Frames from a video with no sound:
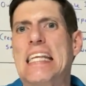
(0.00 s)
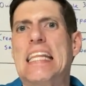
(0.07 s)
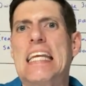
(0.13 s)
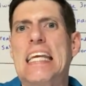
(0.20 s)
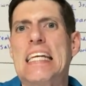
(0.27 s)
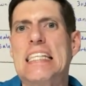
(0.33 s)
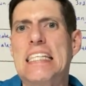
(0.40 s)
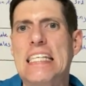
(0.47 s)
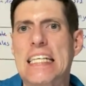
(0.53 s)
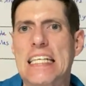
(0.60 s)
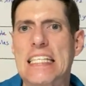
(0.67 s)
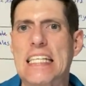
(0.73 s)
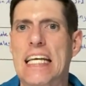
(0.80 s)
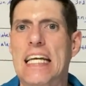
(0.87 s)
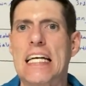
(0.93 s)
in the
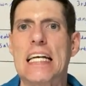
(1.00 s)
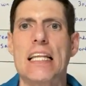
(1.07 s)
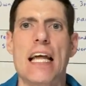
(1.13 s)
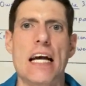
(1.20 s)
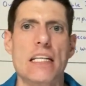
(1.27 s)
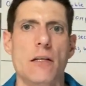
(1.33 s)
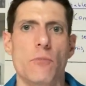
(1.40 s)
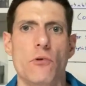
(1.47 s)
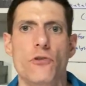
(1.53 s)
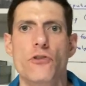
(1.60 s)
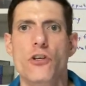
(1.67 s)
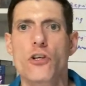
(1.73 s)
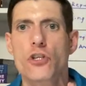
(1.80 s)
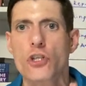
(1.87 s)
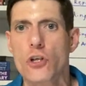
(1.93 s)
antiques and collectibles
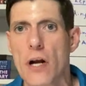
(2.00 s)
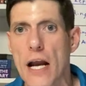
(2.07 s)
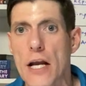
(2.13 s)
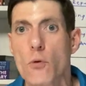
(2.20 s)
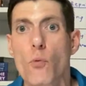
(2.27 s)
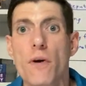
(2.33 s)
trade,